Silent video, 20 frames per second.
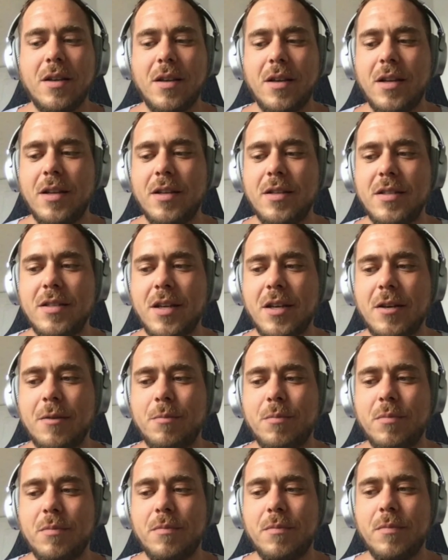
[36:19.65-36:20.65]
And
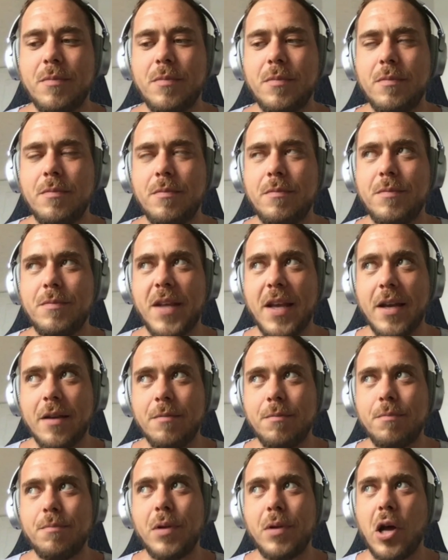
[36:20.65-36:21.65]
yeah,
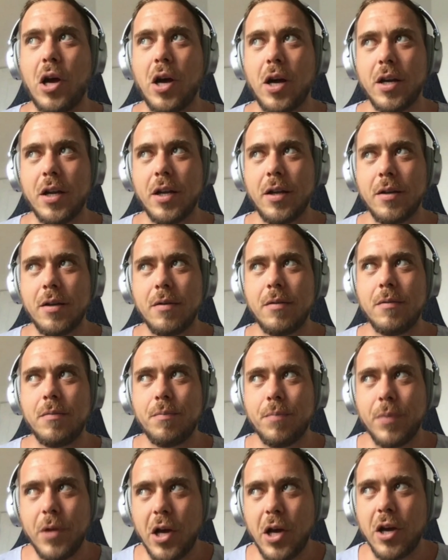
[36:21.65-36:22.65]
blog
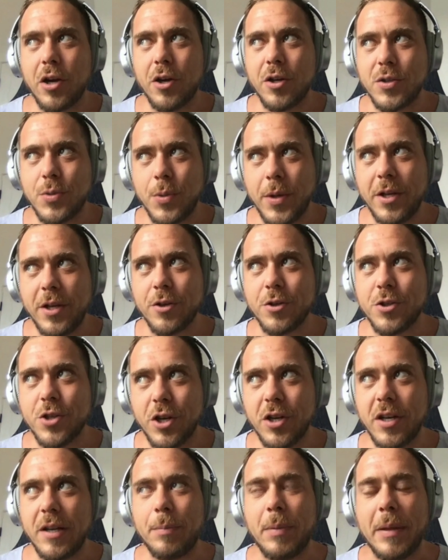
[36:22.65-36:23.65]
or tweet your
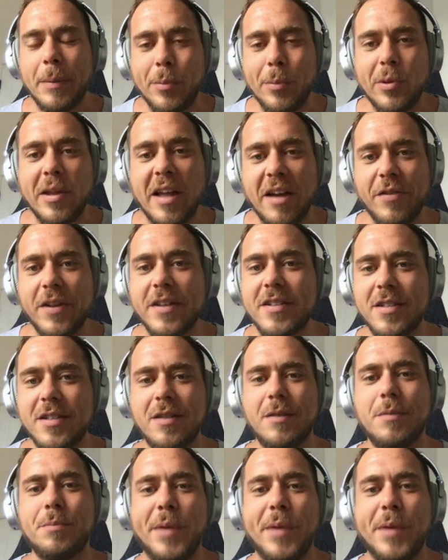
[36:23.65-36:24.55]
journey. People love it.